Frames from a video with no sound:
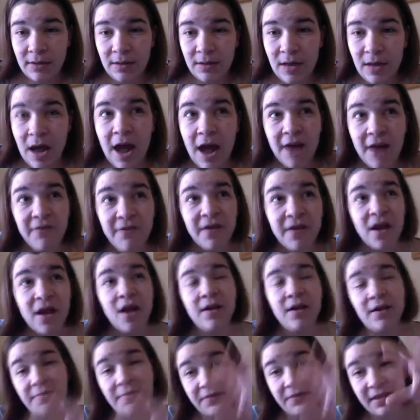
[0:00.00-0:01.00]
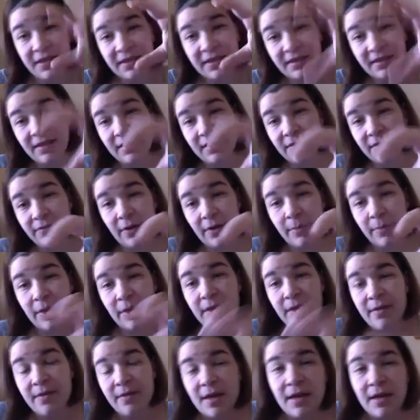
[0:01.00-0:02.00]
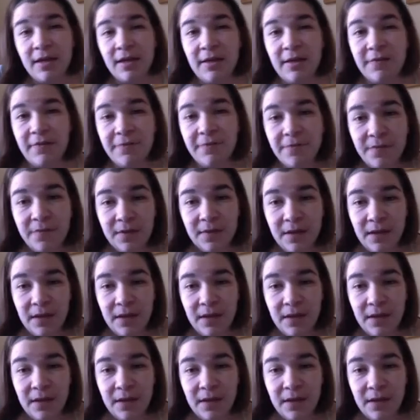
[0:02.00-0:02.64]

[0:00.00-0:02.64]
have enough distance from it that if